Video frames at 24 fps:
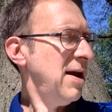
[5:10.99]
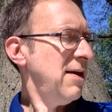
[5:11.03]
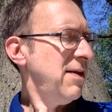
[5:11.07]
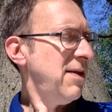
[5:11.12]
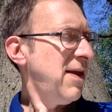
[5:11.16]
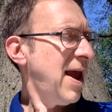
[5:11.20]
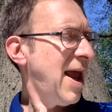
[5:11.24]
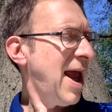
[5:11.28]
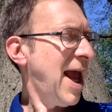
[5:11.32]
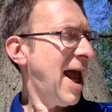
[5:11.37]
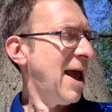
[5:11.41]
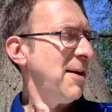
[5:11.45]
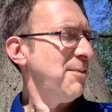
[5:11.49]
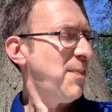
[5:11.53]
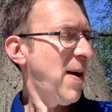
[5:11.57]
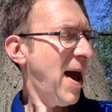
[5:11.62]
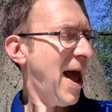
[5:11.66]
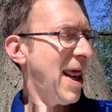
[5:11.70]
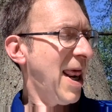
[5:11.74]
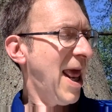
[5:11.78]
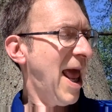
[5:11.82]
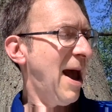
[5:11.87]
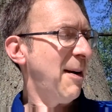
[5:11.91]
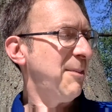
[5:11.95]
They had
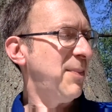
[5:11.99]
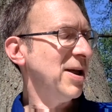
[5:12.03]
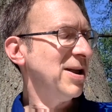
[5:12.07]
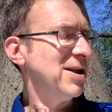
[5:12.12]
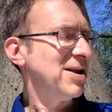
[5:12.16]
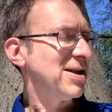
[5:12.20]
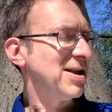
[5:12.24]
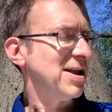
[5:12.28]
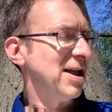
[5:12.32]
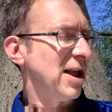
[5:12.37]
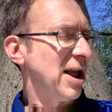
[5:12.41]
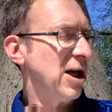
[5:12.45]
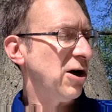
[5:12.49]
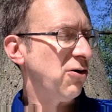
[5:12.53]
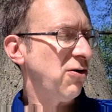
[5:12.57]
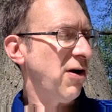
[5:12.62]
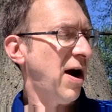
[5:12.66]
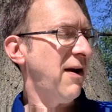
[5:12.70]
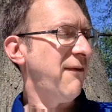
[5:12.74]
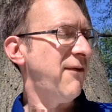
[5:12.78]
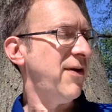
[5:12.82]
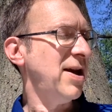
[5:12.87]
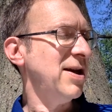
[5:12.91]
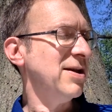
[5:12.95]
bad habits, silly
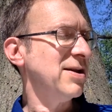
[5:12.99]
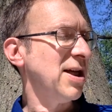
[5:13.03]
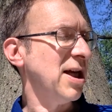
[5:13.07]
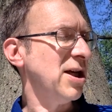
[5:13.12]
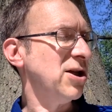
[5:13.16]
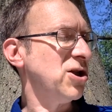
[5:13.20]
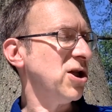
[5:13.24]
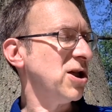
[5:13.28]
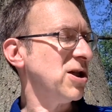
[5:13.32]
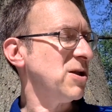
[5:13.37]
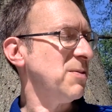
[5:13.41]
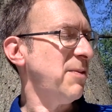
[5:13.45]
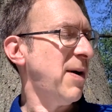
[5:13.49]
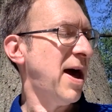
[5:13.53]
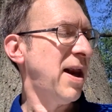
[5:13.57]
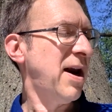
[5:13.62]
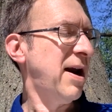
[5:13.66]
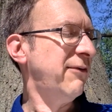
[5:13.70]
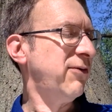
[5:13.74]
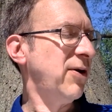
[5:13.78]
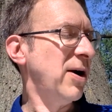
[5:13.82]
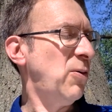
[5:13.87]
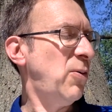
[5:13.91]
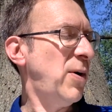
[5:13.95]
cravings, and just about
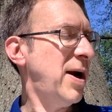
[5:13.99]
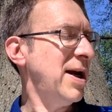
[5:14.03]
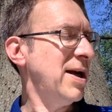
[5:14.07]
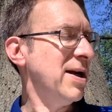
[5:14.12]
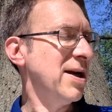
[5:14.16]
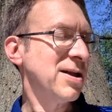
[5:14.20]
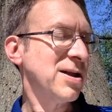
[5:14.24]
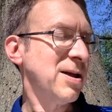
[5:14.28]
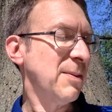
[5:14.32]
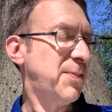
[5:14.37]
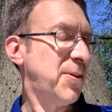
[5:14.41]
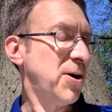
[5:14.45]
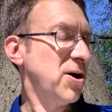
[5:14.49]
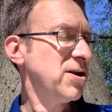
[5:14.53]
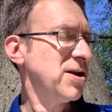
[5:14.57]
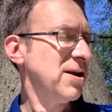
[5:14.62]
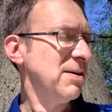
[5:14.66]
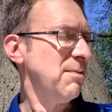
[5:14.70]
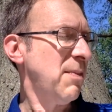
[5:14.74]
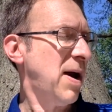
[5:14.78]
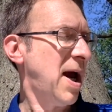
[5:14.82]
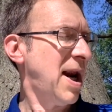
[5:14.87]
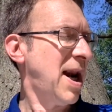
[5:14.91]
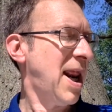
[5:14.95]
every weakness a
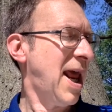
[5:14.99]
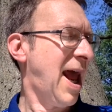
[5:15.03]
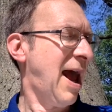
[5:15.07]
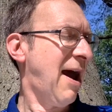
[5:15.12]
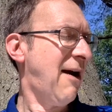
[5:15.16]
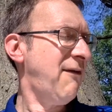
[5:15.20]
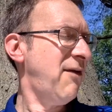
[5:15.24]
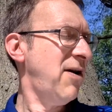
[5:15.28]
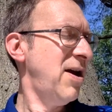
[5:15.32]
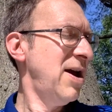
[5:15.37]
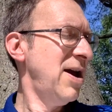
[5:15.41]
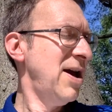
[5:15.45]
person might have.